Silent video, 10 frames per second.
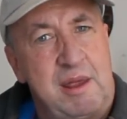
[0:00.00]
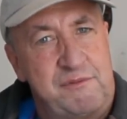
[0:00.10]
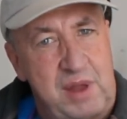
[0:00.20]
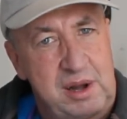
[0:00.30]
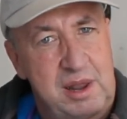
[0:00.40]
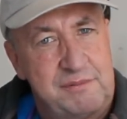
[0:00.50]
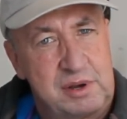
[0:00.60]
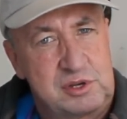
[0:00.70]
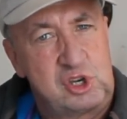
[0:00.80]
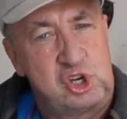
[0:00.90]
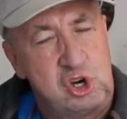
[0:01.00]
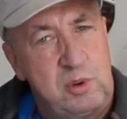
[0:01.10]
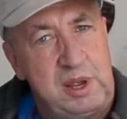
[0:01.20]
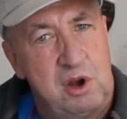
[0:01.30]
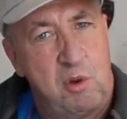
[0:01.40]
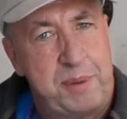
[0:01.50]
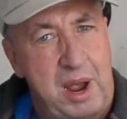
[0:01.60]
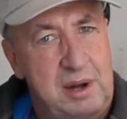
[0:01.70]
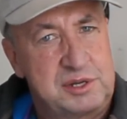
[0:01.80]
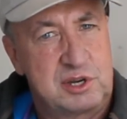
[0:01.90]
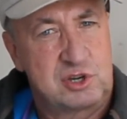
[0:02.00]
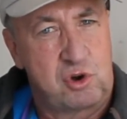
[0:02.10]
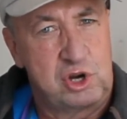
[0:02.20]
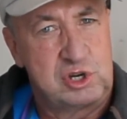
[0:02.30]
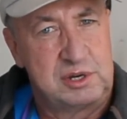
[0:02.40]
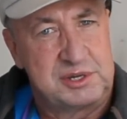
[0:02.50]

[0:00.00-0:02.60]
Flight level 280, pilot's discretion,